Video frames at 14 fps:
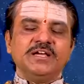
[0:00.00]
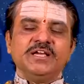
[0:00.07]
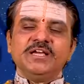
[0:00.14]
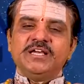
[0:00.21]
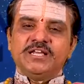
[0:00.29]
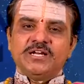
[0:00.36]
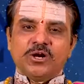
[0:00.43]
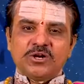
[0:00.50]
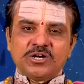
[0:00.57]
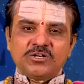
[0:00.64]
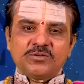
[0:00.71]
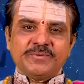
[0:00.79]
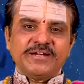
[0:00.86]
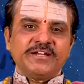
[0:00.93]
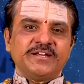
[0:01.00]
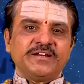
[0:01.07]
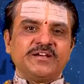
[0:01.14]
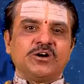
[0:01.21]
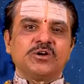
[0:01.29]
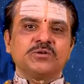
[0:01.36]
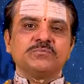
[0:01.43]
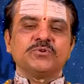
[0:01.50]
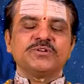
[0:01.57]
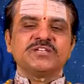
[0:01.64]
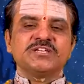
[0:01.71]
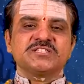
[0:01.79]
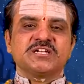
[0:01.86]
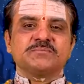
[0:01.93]
in order to maintain a
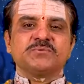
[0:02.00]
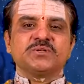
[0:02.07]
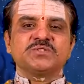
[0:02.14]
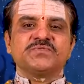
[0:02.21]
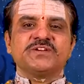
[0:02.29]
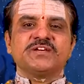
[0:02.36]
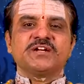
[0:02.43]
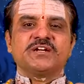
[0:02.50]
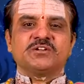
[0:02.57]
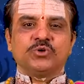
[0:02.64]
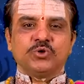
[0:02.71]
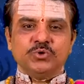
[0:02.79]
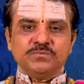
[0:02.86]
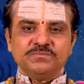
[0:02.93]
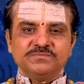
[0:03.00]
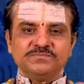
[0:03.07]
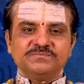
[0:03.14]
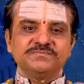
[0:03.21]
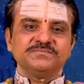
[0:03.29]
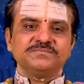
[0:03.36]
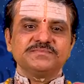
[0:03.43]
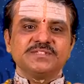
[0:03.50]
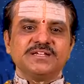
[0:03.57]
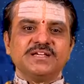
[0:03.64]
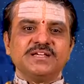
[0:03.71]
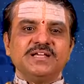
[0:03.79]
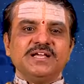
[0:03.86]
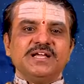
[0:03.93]
harmonious atmosphere at home.
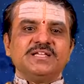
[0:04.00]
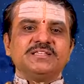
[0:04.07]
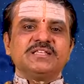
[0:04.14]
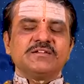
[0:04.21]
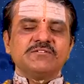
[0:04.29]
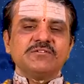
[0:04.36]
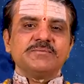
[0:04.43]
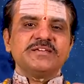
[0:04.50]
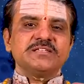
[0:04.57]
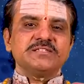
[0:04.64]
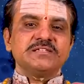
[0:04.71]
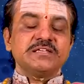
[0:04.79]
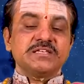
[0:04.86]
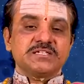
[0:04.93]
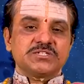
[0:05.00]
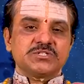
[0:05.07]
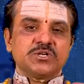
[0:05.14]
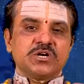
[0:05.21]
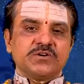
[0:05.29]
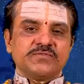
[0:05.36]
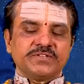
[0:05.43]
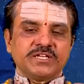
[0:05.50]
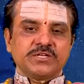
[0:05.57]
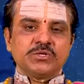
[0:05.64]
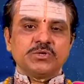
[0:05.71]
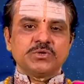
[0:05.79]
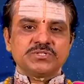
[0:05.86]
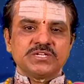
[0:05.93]
There will be a serious talk with a
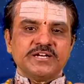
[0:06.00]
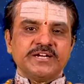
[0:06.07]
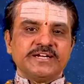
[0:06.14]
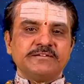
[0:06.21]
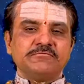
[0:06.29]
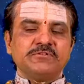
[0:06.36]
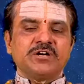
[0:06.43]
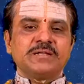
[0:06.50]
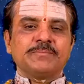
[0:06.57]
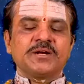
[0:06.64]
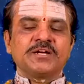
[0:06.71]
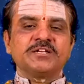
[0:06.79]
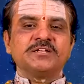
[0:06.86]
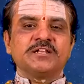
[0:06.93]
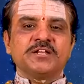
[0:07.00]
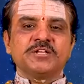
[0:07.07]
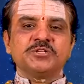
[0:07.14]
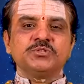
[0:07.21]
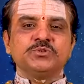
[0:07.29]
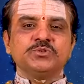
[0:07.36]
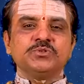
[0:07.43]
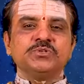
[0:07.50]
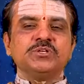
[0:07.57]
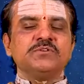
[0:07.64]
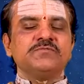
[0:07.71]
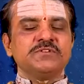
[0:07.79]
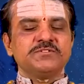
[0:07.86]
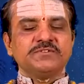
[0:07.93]
close relative on a particular issue,
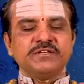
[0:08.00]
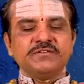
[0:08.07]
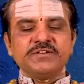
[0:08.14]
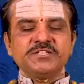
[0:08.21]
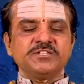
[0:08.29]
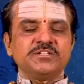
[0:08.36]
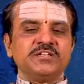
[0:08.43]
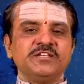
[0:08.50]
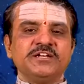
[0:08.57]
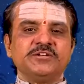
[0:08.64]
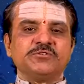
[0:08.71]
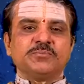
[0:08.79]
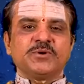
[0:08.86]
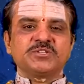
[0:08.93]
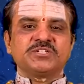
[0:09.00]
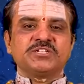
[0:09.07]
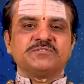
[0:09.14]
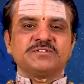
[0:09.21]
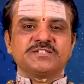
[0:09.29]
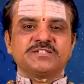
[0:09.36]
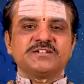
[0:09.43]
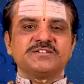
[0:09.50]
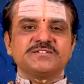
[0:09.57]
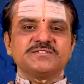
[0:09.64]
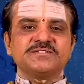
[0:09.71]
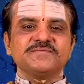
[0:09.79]
which will eventually lead to positive results.